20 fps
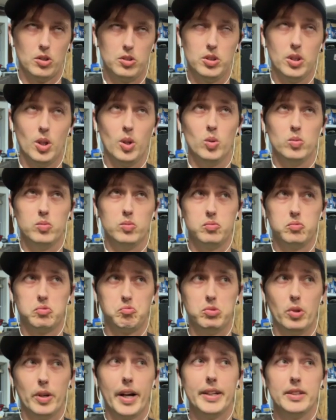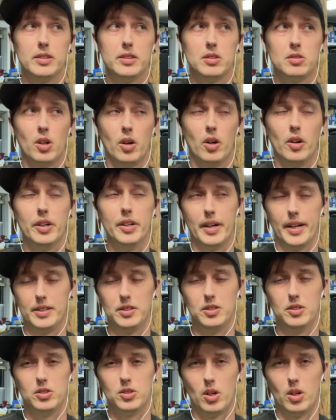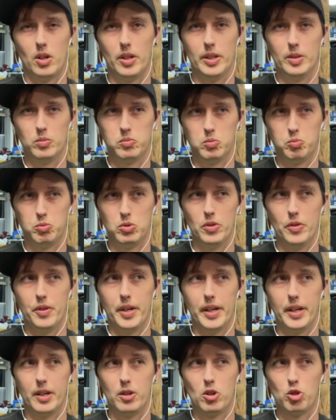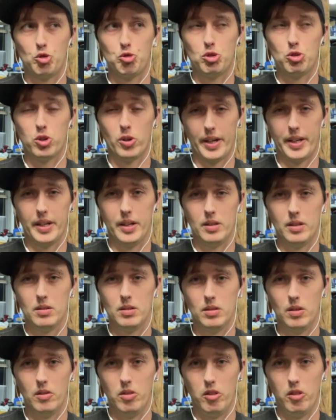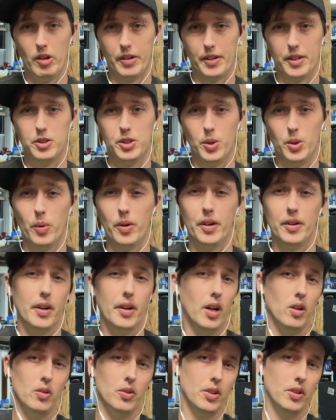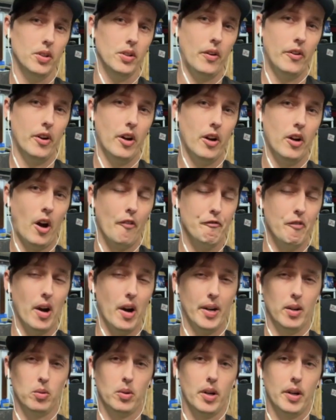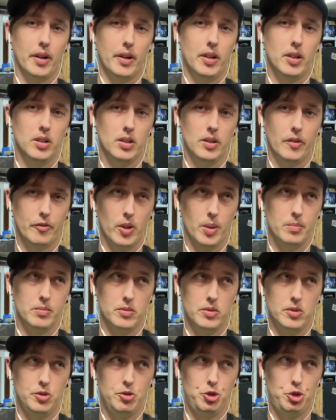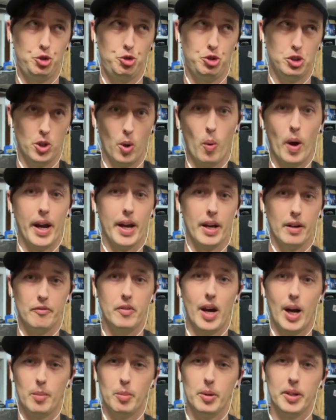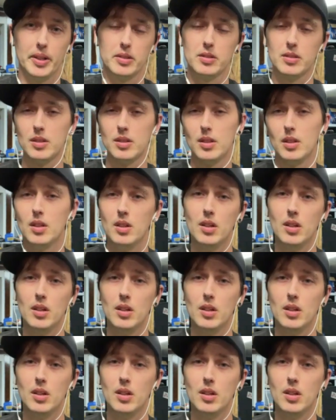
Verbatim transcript: so when I started, I actually started with a Cricut, like a two hundred dollar vinyl cutter sure. from Jo-Ann Fabrics.